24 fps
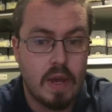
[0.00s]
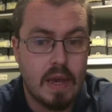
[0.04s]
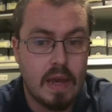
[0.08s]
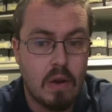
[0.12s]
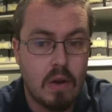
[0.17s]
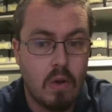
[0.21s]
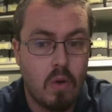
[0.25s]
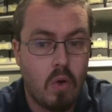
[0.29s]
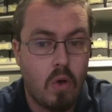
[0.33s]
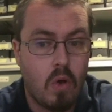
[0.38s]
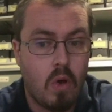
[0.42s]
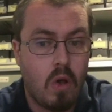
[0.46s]
at
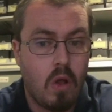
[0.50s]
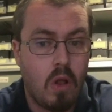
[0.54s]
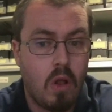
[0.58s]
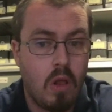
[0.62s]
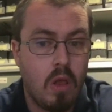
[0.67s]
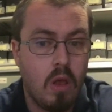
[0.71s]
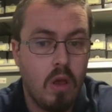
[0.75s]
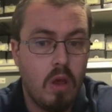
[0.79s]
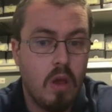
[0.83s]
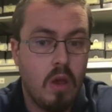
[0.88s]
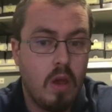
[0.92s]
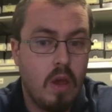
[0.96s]
all.
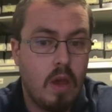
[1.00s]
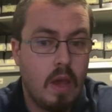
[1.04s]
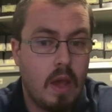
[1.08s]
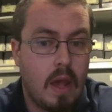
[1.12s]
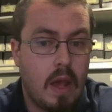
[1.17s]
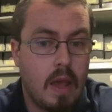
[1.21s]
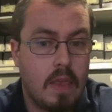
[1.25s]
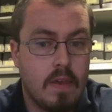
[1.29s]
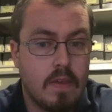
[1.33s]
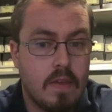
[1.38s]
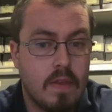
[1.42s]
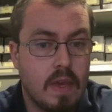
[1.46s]

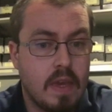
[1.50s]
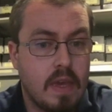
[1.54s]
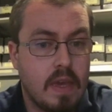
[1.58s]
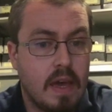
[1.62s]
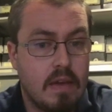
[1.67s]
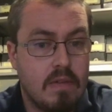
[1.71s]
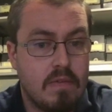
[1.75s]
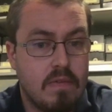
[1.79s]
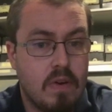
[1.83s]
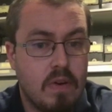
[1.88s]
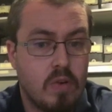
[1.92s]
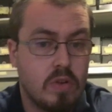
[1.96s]
And then they
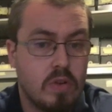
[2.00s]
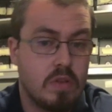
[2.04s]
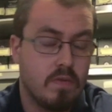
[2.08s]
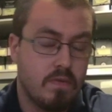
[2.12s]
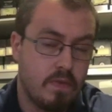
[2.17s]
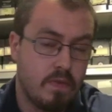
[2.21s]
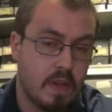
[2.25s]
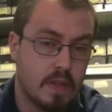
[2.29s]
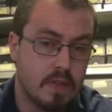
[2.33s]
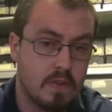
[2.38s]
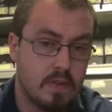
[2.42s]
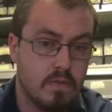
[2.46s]
got very
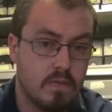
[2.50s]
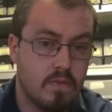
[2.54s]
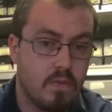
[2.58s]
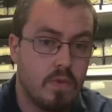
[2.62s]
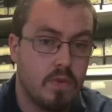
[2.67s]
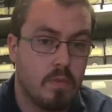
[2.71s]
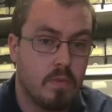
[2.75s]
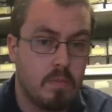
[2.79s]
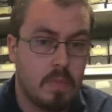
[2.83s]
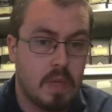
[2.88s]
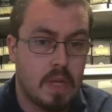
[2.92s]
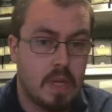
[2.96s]
defensive with
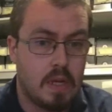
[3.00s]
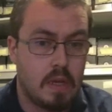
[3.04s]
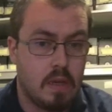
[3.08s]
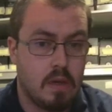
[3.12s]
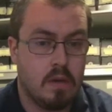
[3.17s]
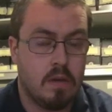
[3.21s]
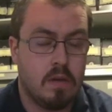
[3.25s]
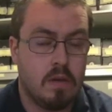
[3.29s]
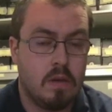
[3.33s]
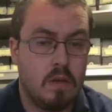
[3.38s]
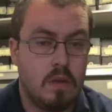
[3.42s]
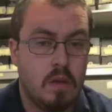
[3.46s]
the
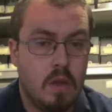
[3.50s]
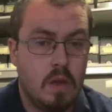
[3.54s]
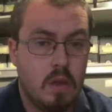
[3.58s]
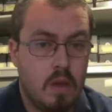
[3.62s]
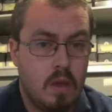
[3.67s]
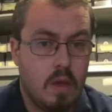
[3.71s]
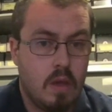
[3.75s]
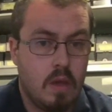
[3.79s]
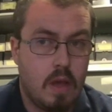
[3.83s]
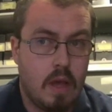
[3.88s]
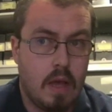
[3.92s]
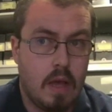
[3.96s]
media
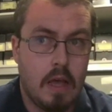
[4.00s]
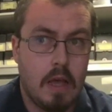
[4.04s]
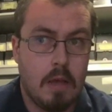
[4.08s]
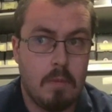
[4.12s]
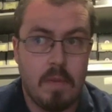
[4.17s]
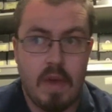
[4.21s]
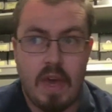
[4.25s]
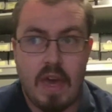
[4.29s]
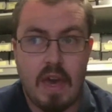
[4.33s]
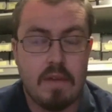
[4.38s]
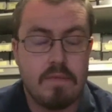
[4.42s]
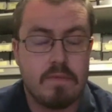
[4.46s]
um,
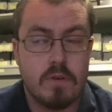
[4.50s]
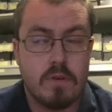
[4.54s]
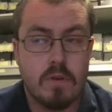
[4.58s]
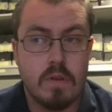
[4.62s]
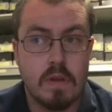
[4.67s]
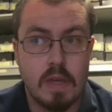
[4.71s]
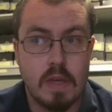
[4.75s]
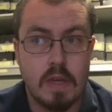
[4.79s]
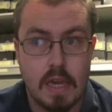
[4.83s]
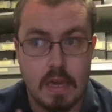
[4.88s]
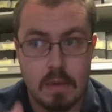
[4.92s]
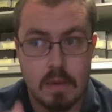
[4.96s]
after
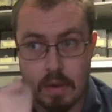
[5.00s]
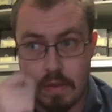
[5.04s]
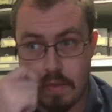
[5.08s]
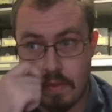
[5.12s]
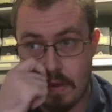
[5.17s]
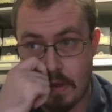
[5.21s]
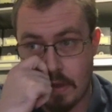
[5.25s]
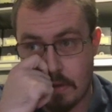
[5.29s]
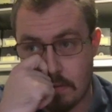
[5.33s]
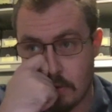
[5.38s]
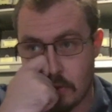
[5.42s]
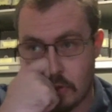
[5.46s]
the game. I
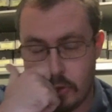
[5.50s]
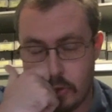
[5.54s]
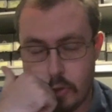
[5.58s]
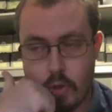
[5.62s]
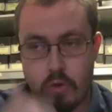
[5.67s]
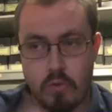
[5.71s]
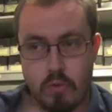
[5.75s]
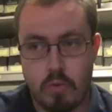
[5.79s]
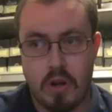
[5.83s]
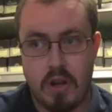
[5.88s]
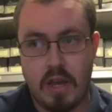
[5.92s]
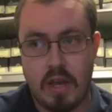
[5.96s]
think it was
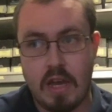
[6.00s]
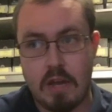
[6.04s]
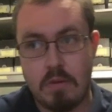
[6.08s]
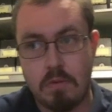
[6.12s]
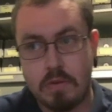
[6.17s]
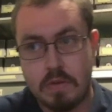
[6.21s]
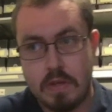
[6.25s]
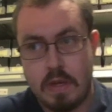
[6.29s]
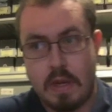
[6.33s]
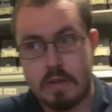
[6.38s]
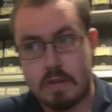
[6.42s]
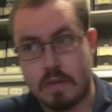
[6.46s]
Jordan Raanan
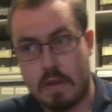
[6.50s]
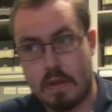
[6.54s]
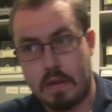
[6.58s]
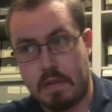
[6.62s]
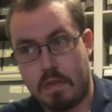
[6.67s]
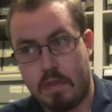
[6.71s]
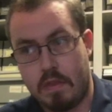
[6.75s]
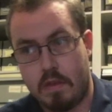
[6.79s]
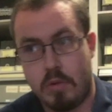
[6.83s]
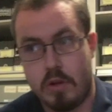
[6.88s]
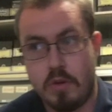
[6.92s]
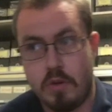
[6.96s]
was asking
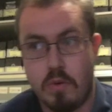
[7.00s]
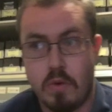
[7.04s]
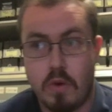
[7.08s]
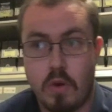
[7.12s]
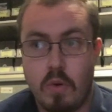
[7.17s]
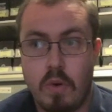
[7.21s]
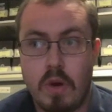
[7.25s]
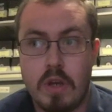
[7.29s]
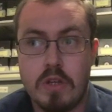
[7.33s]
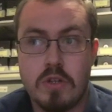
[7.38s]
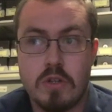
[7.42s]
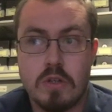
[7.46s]
Thibodeaux a
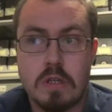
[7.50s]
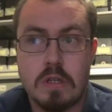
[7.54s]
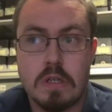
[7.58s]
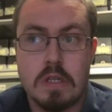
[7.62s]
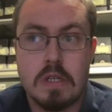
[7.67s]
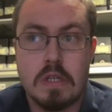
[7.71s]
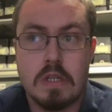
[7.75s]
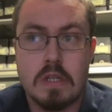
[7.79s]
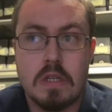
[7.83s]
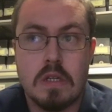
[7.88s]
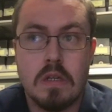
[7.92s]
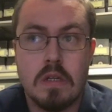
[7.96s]

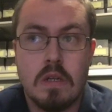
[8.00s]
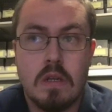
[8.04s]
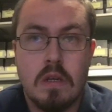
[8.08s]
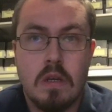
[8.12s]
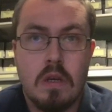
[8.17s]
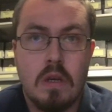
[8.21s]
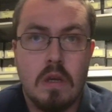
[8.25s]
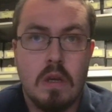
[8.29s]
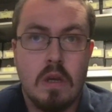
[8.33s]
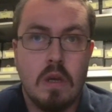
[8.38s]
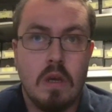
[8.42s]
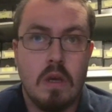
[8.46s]
question, and
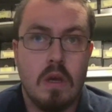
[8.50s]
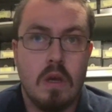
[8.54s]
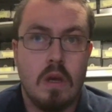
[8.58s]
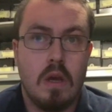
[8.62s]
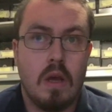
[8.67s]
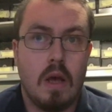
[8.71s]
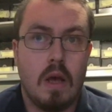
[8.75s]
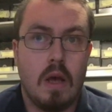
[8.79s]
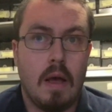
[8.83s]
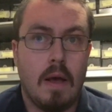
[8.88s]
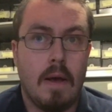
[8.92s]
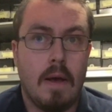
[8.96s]

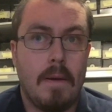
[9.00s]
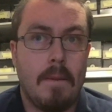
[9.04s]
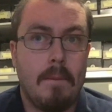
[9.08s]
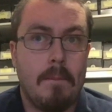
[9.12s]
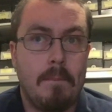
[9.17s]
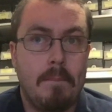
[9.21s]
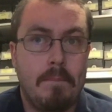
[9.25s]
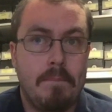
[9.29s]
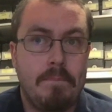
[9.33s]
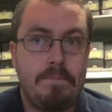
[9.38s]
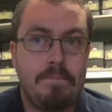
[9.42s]
um,